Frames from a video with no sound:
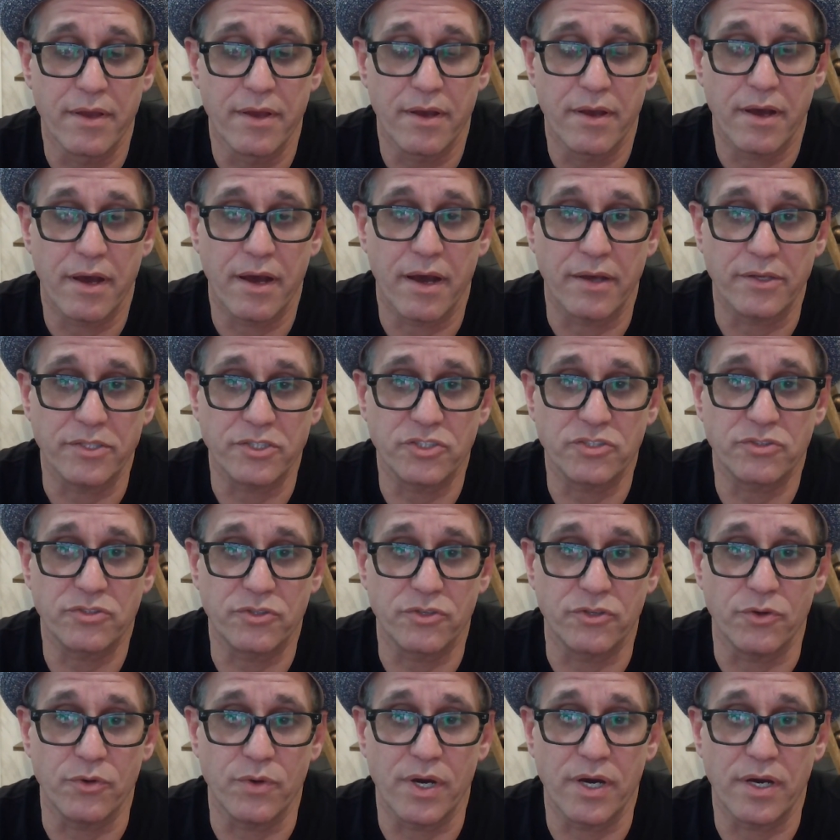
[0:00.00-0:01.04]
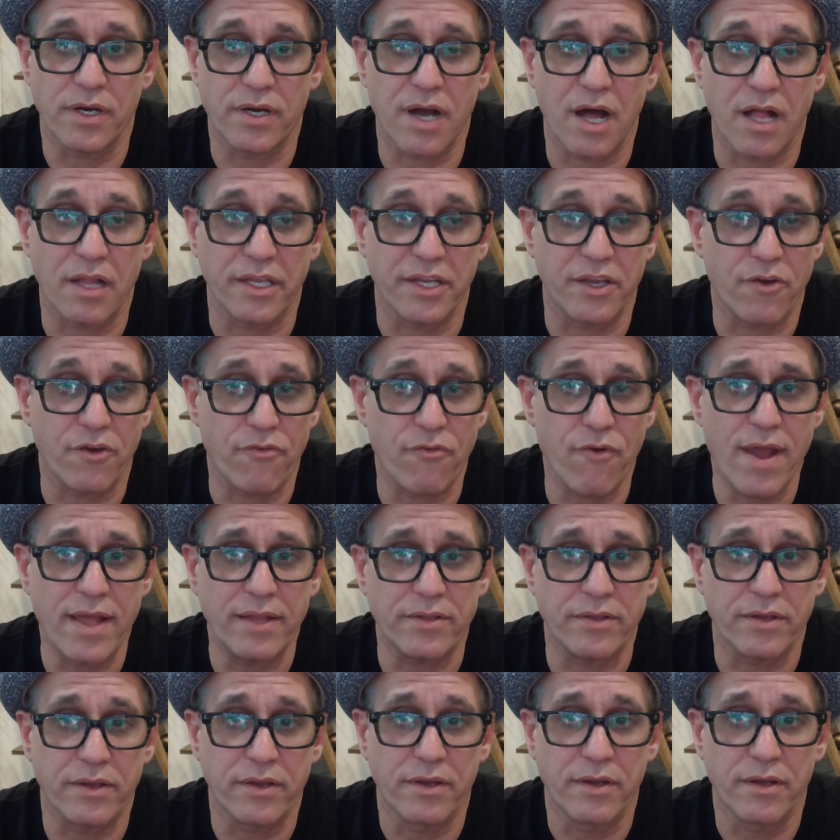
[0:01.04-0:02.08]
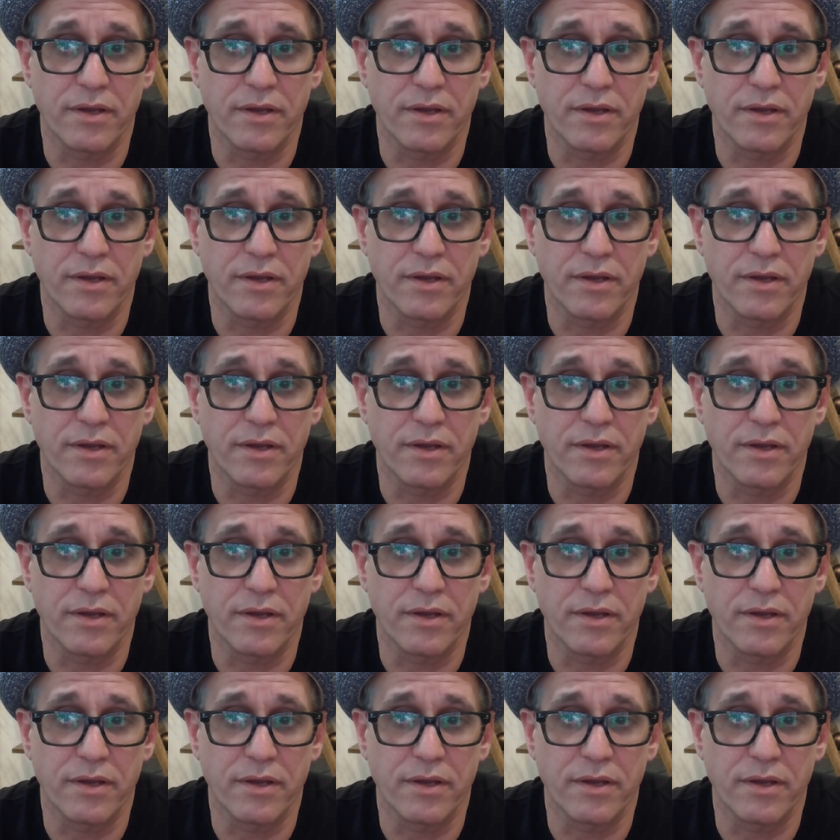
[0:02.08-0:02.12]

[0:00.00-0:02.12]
us to a colleague or friend?